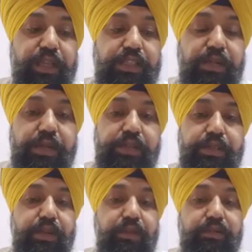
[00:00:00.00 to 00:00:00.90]
the basis
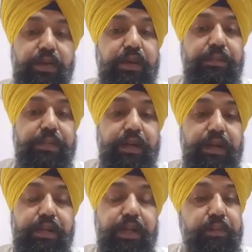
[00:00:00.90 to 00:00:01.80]
of your
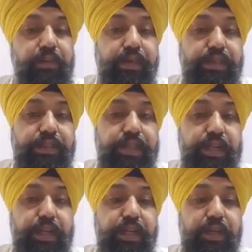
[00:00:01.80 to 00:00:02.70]
democracy.
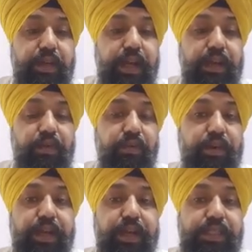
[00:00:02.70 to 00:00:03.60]
And
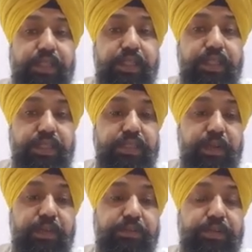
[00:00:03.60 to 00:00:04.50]
voting is
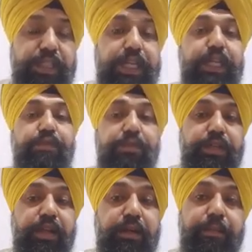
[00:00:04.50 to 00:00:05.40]
sometimes secret
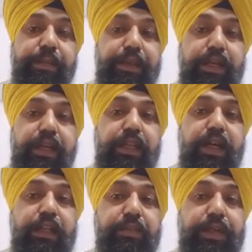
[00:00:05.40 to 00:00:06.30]
voting. The
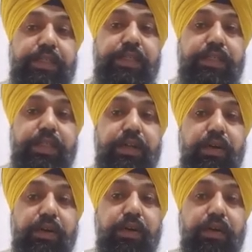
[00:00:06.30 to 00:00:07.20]
other persons, they
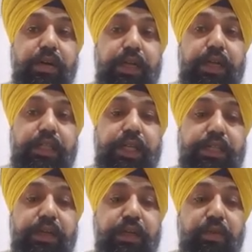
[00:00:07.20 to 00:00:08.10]
don't know that
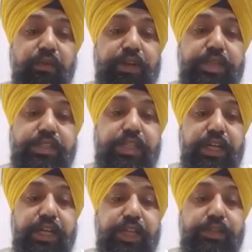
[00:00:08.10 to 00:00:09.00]
what is
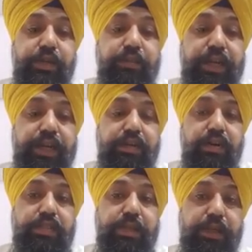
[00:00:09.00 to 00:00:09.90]
there in your mind,
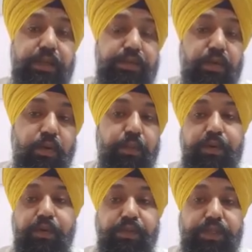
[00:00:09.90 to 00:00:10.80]
or sometimes
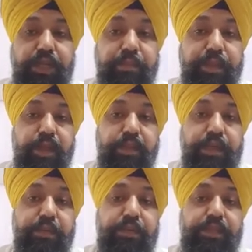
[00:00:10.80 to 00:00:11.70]
open voting, or
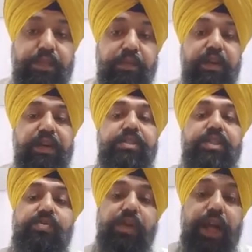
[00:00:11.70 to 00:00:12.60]
sometimes just by
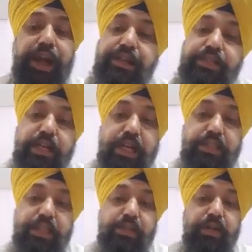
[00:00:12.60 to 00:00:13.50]
raising your hands, it
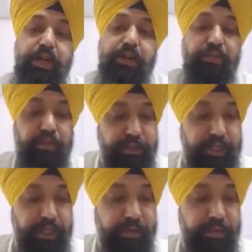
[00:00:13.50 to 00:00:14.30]
is also kind of voting.